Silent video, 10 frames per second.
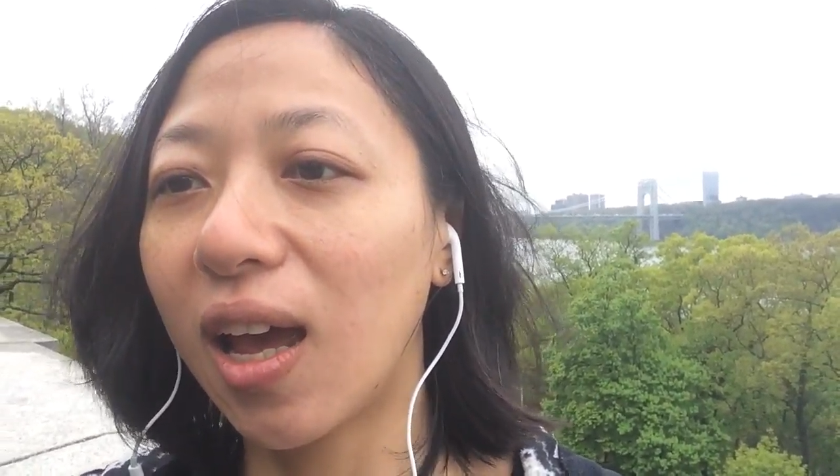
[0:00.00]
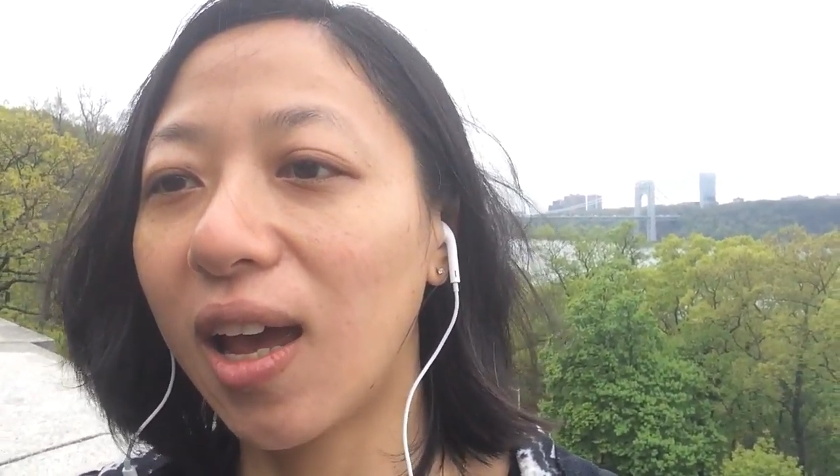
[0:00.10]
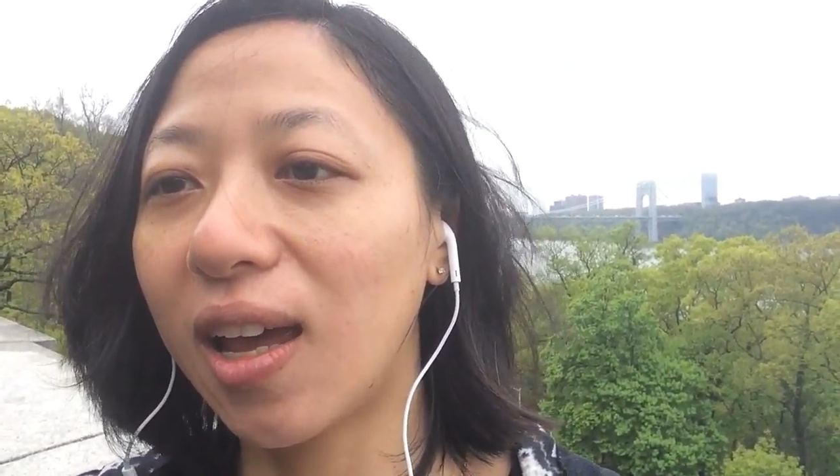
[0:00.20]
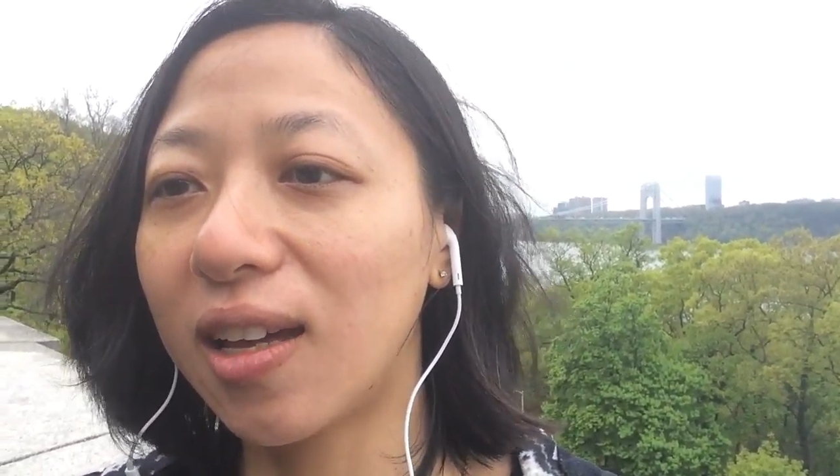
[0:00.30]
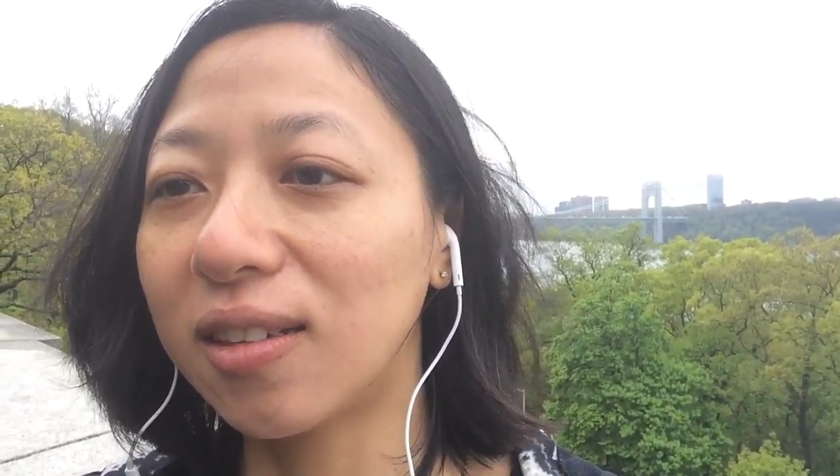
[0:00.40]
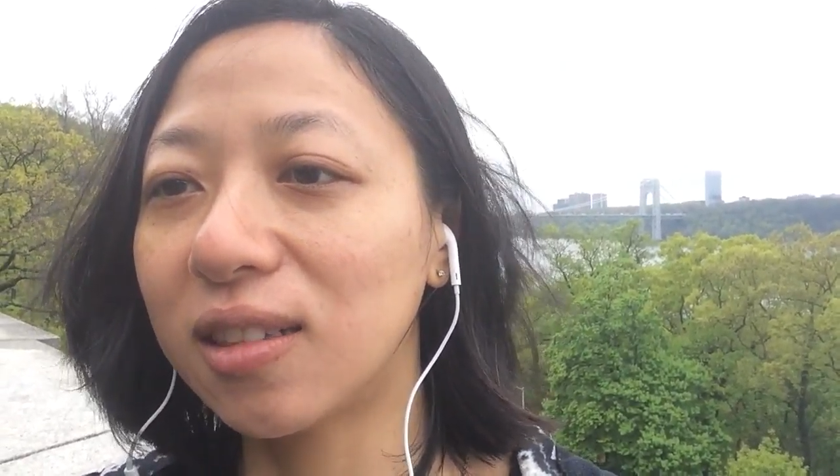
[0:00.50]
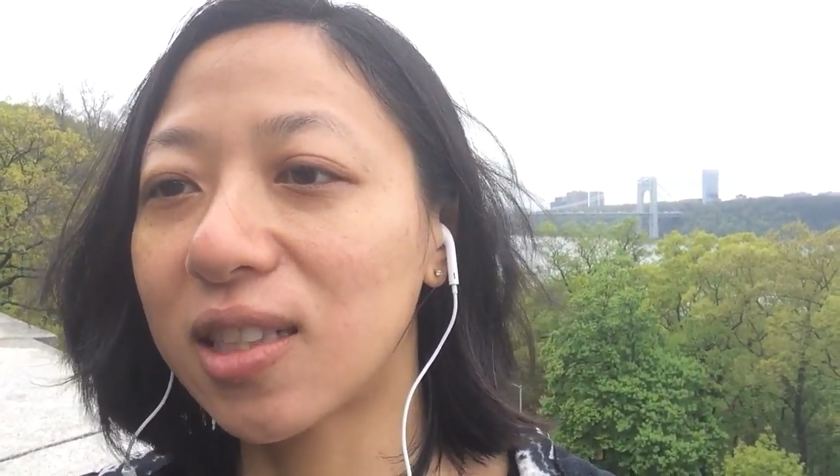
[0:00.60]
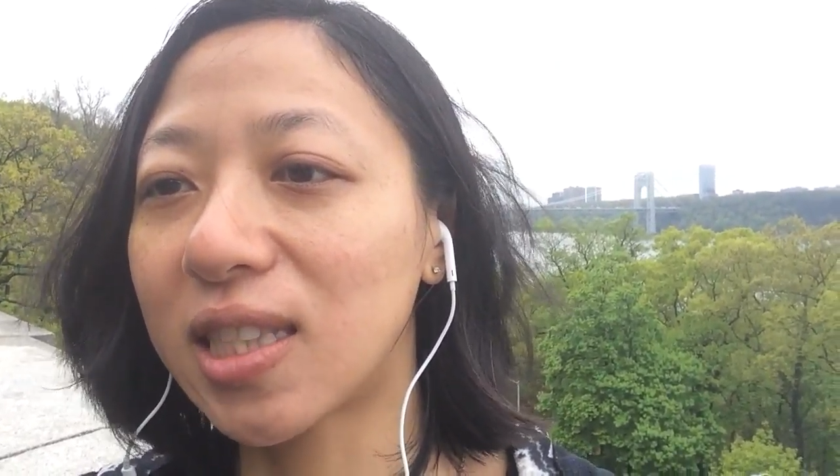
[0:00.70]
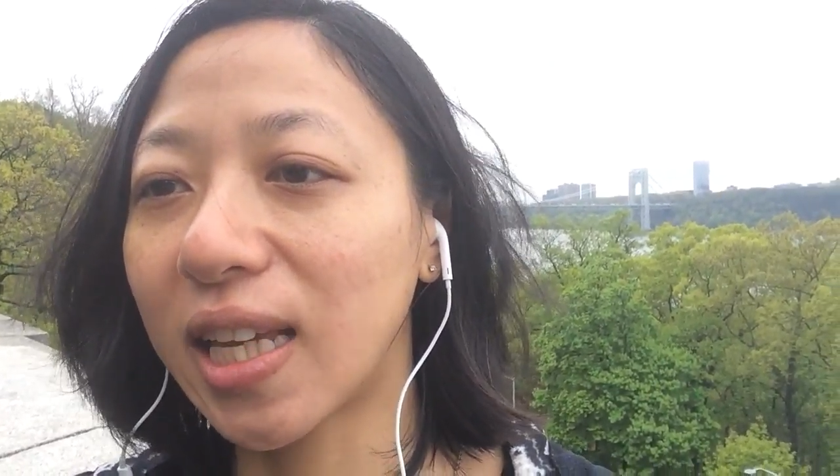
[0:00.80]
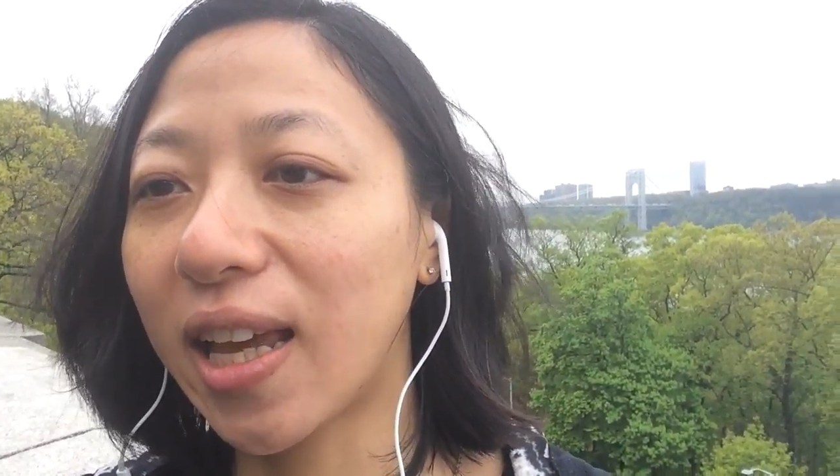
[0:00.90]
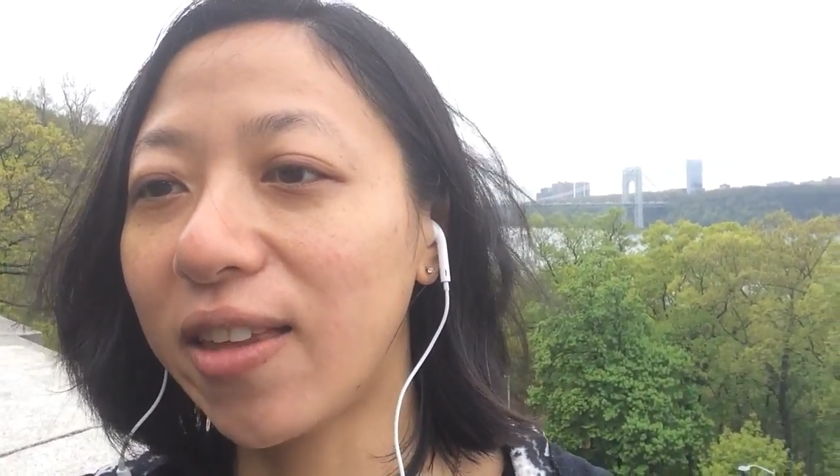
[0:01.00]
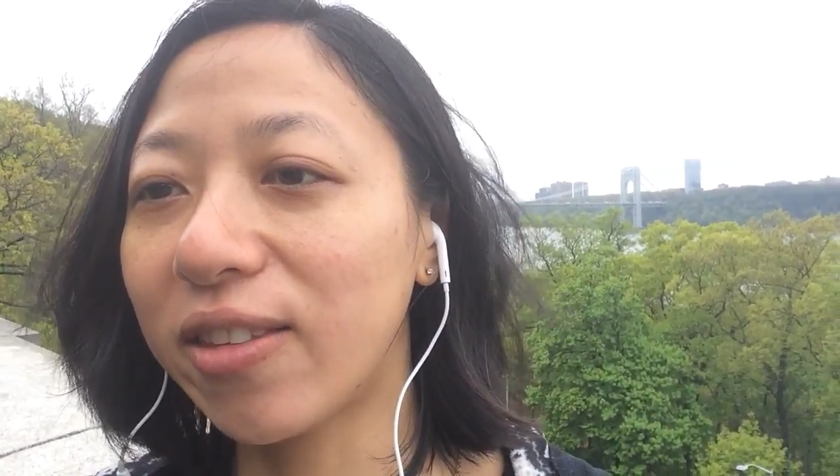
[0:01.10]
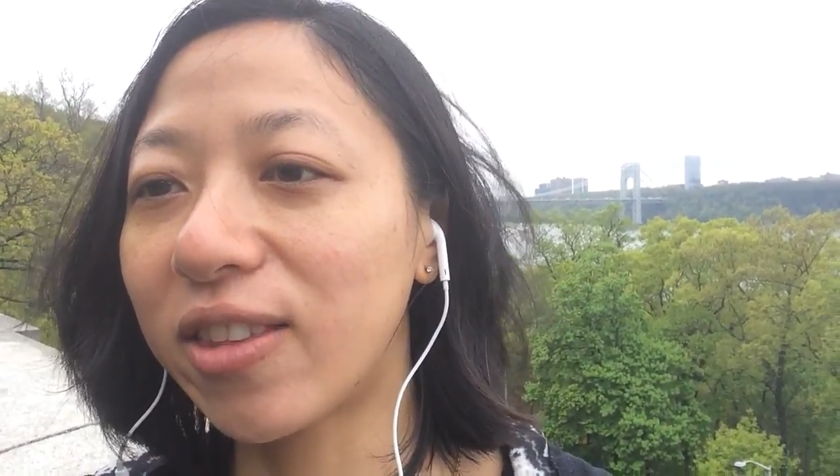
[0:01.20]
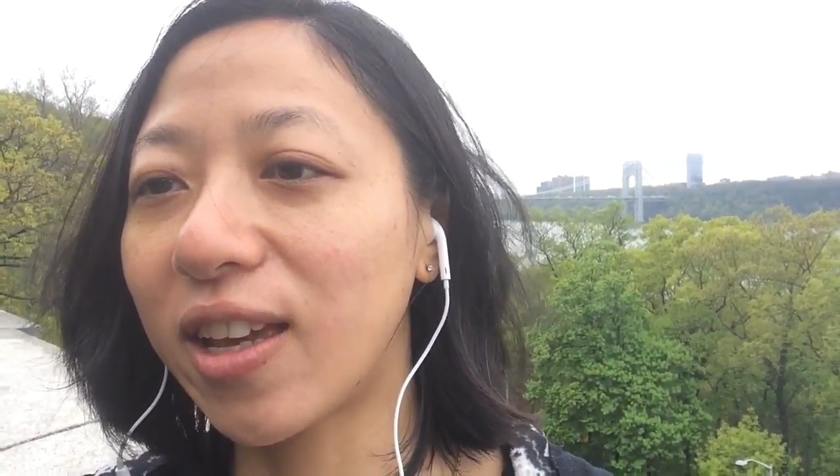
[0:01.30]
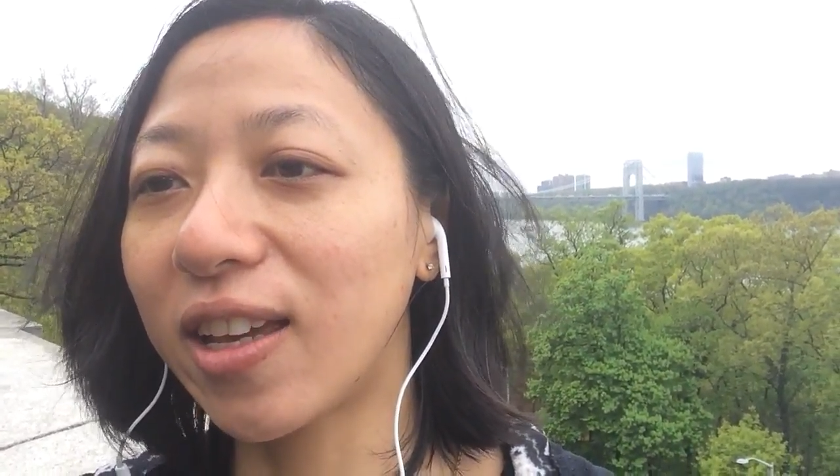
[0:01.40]
And the second
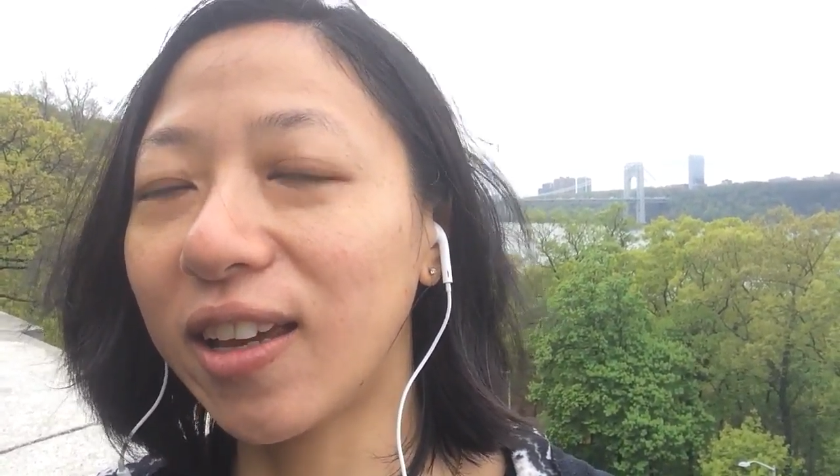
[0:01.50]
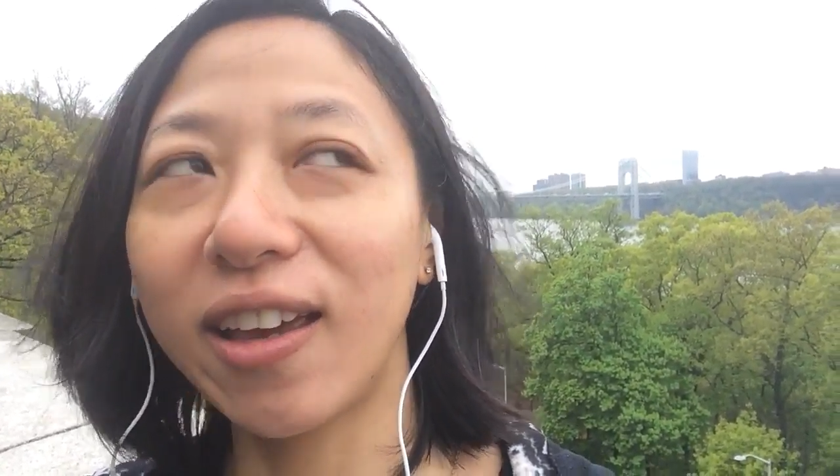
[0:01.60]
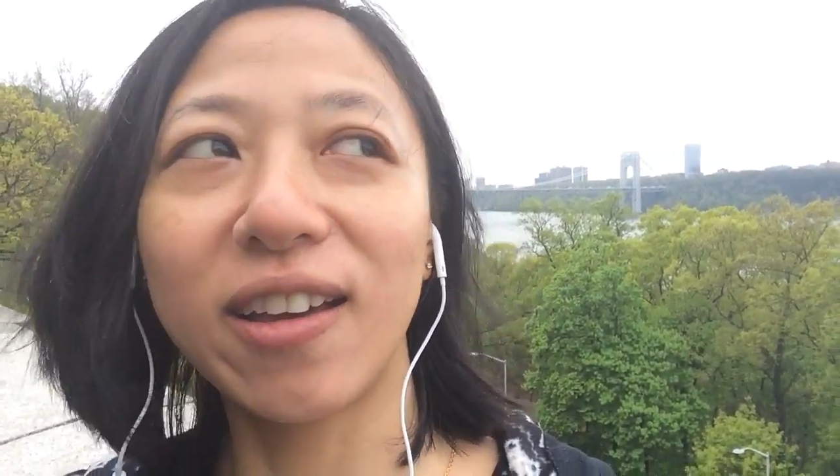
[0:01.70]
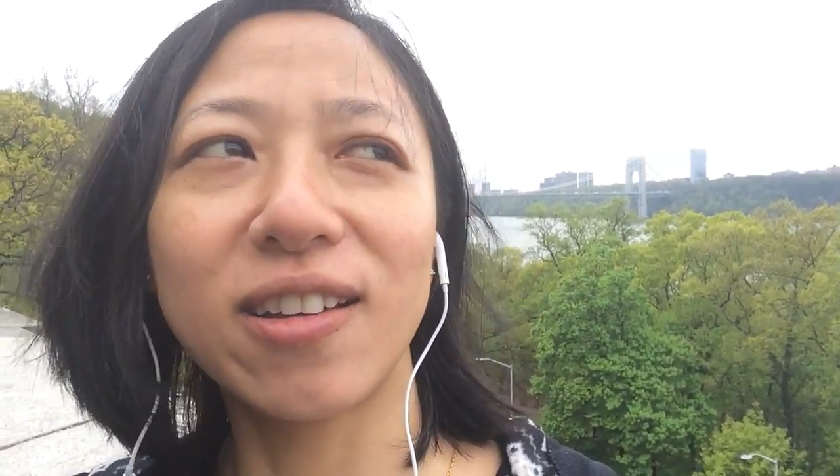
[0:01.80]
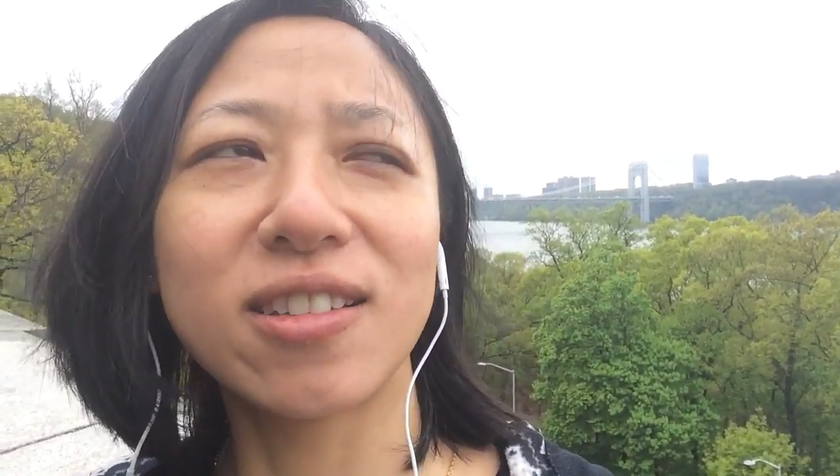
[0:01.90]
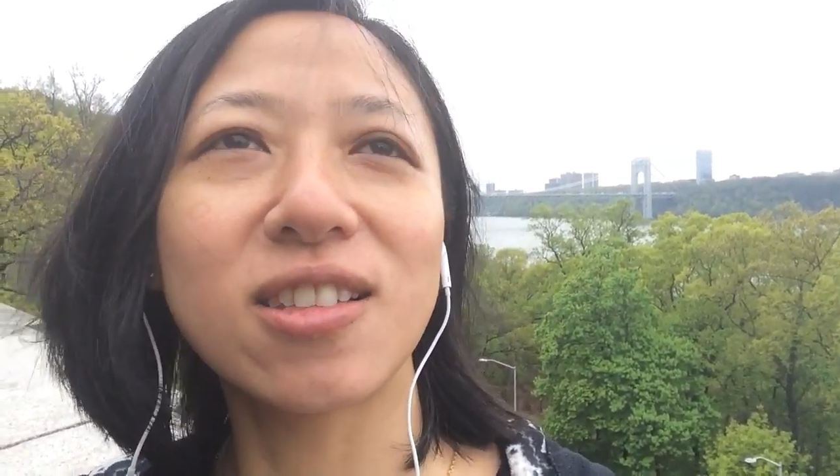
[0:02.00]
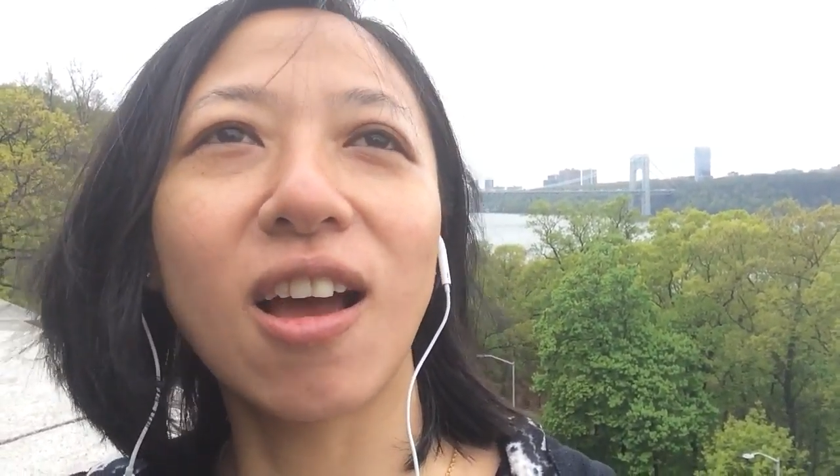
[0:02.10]
thing is